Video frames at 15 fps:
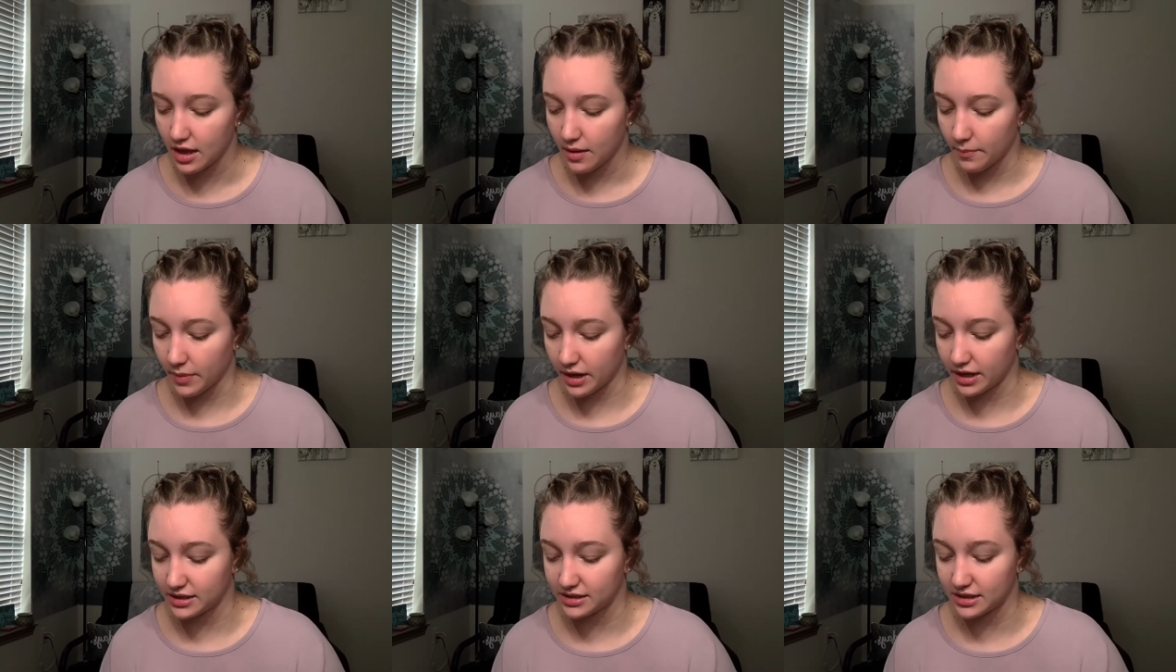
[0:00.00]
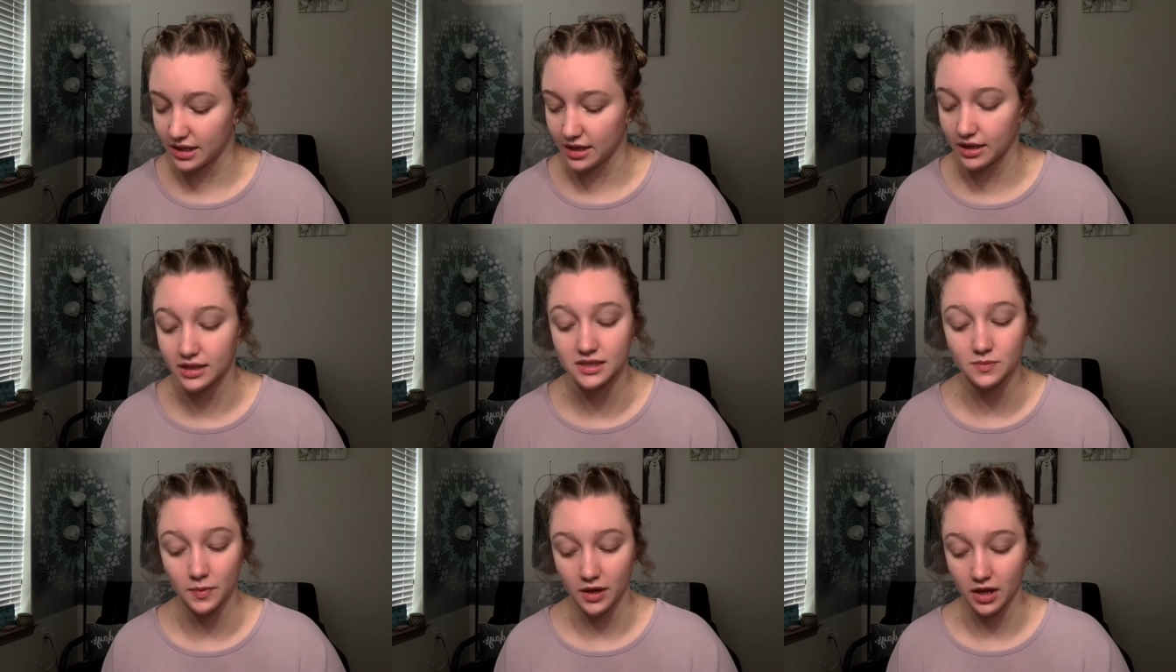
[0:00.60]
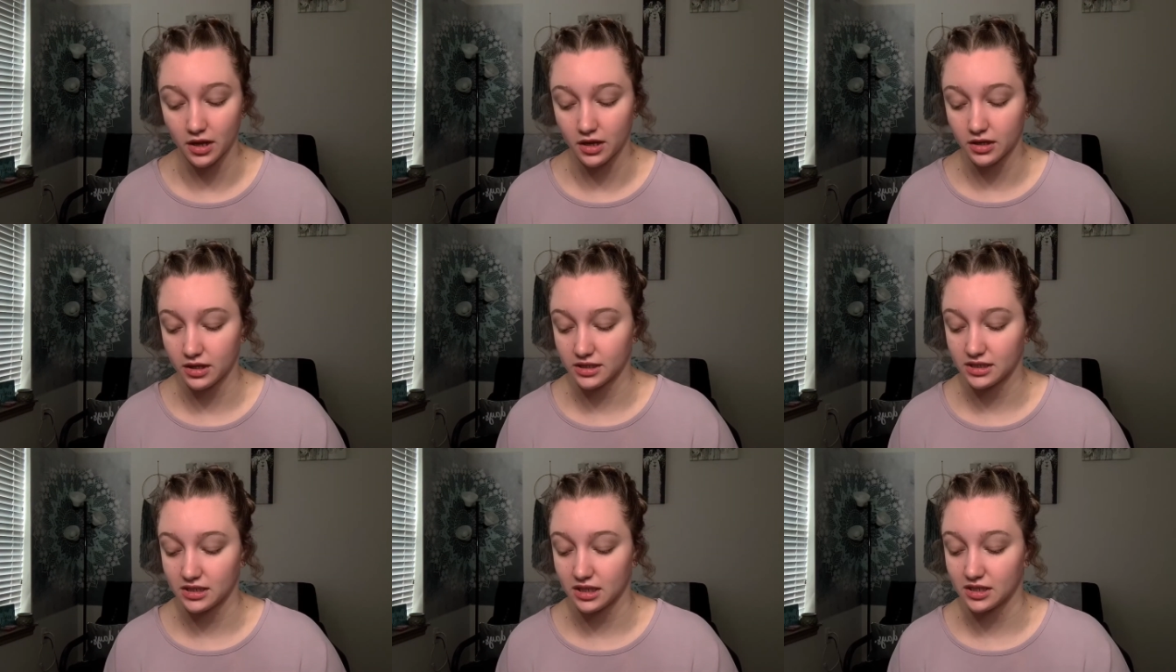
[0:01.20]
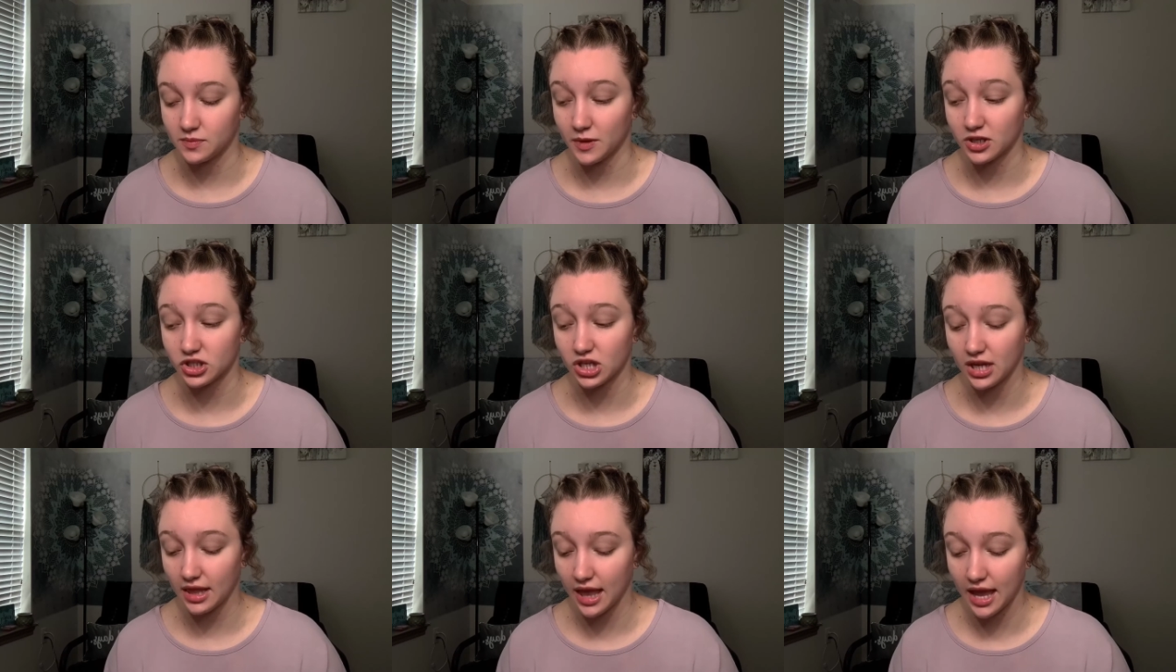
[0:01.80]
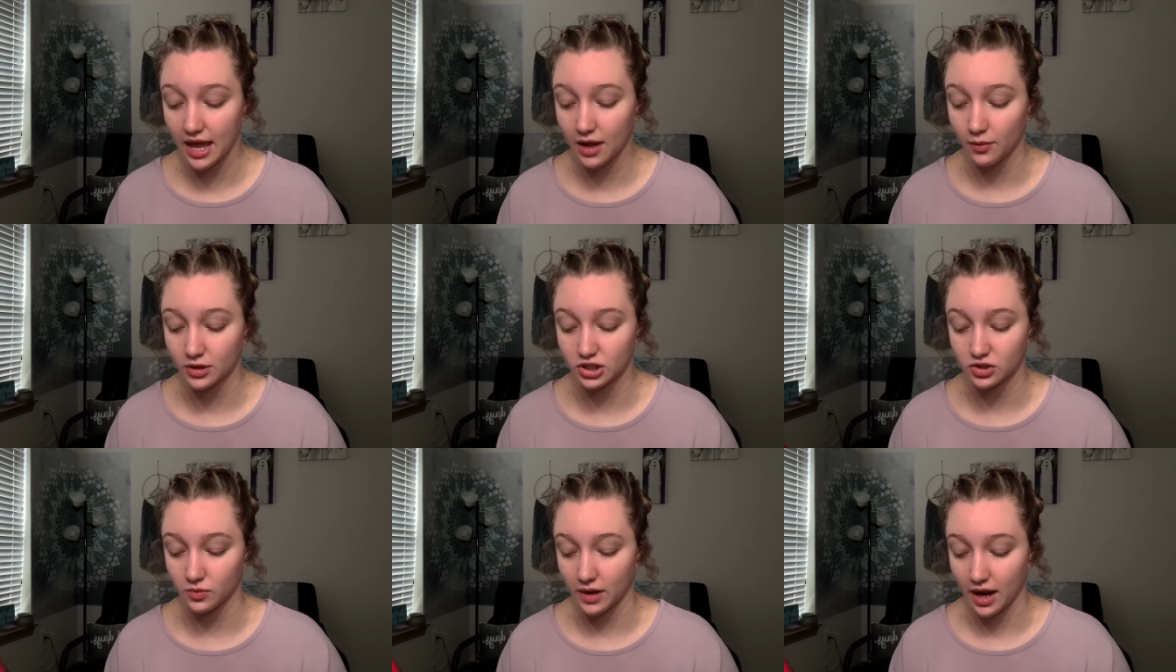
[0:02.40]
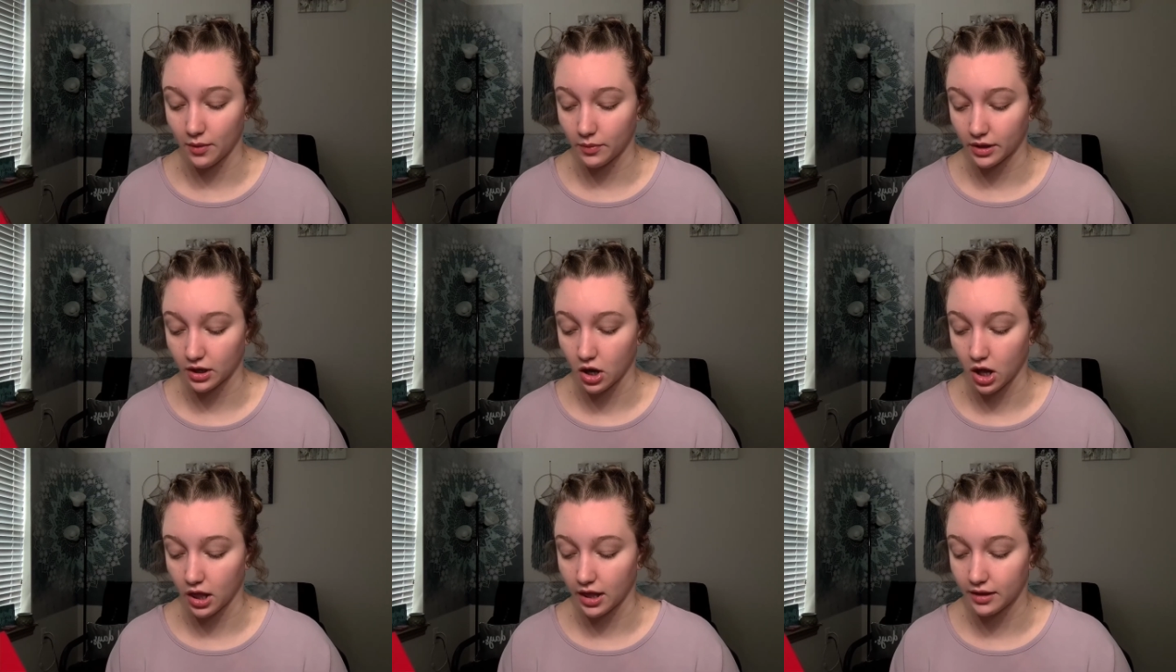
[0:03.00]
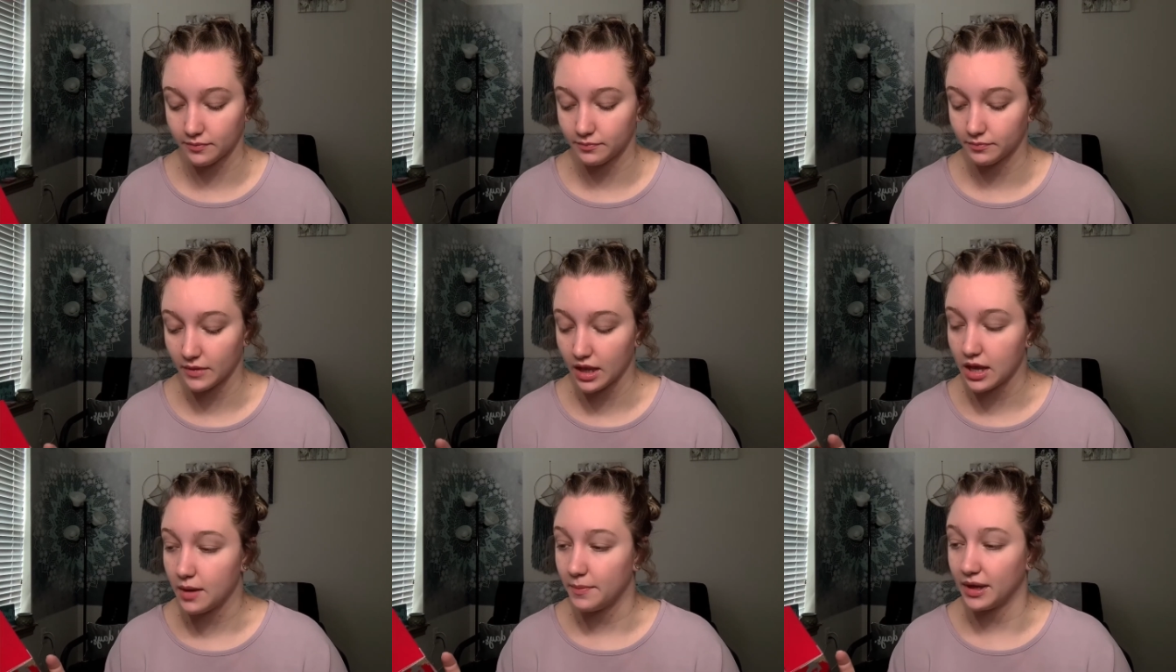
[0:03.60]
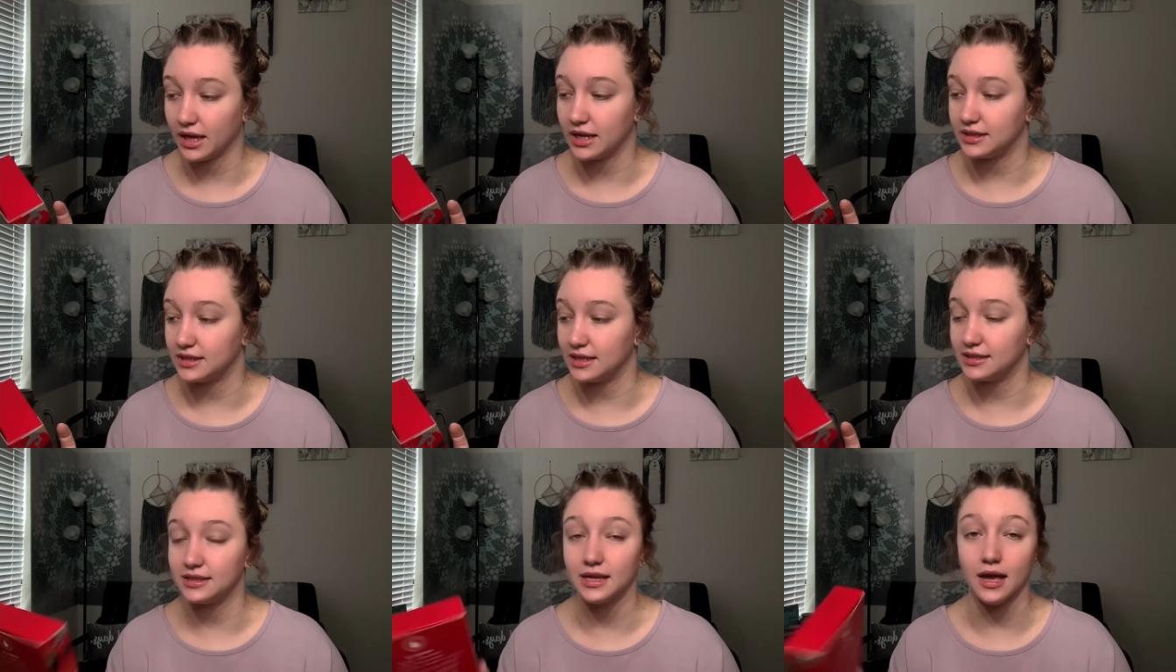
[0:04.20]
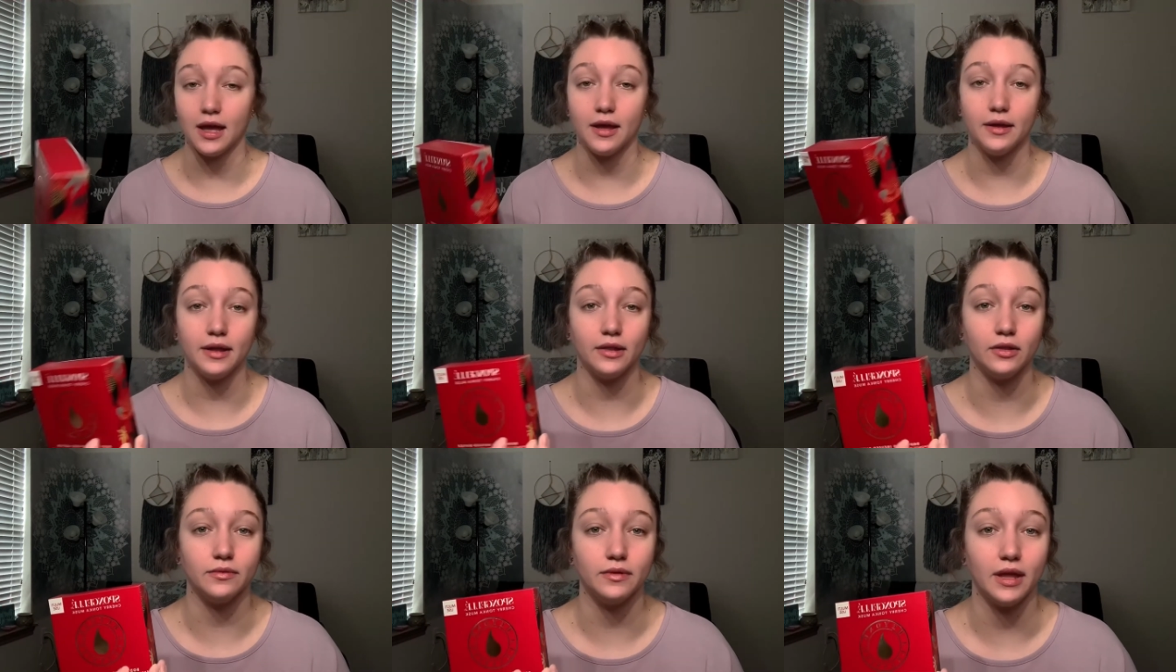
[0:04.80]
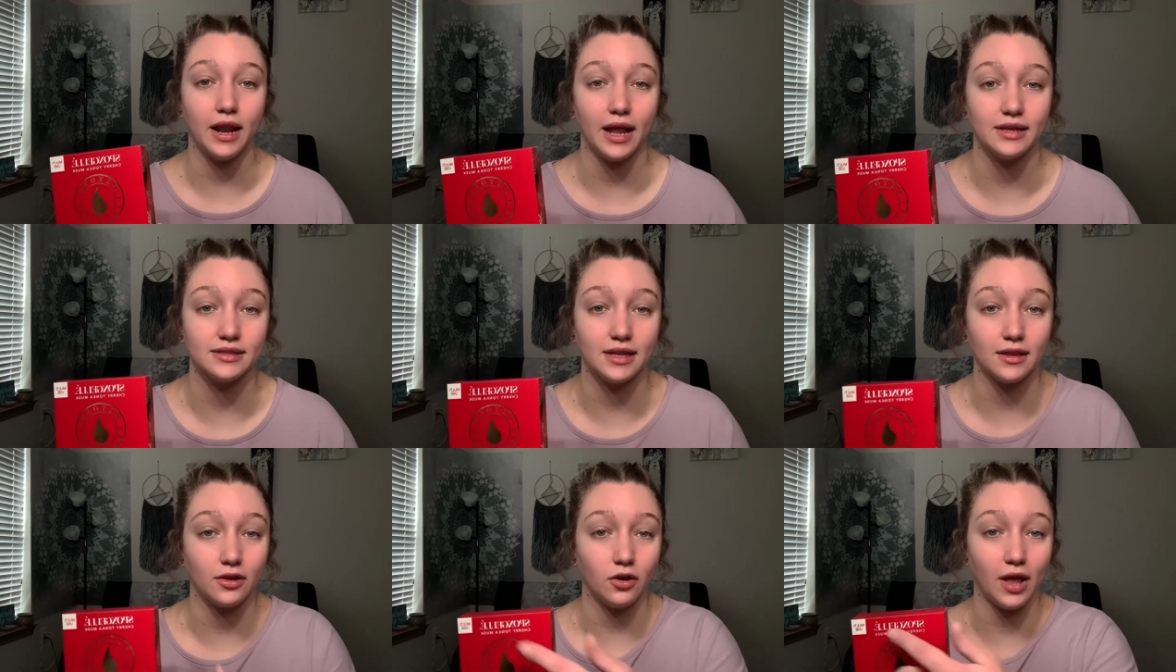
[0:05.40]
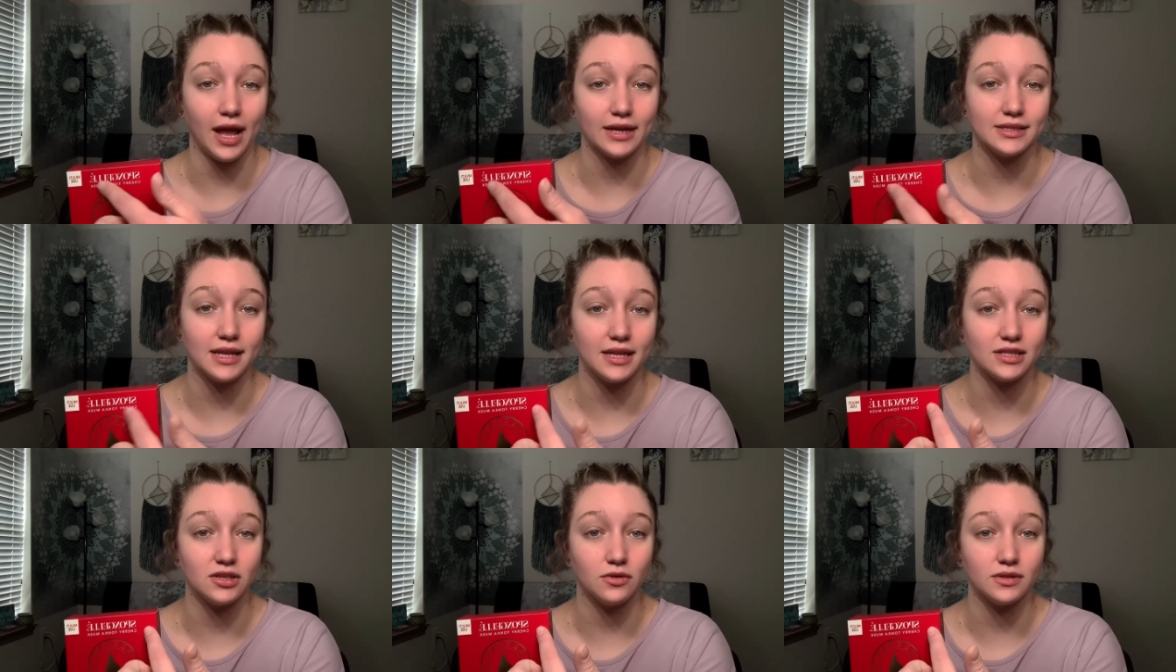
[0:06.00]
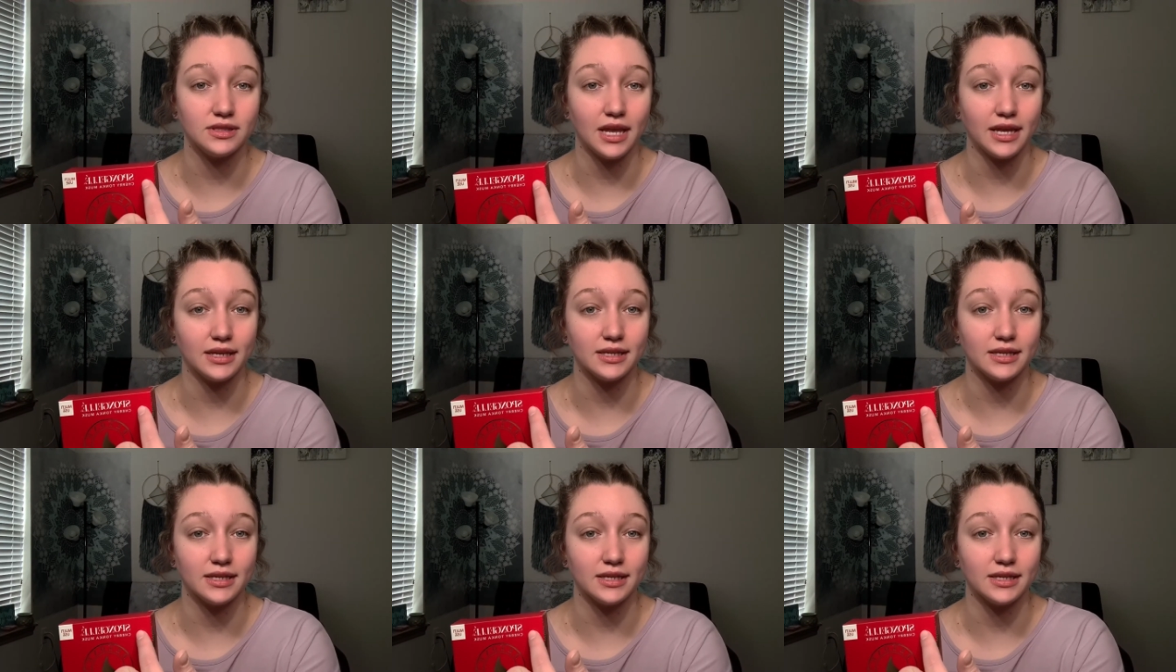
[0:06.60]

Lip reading: But it's the Spongile, which is what I want to call it, because it has that little accent, so it's like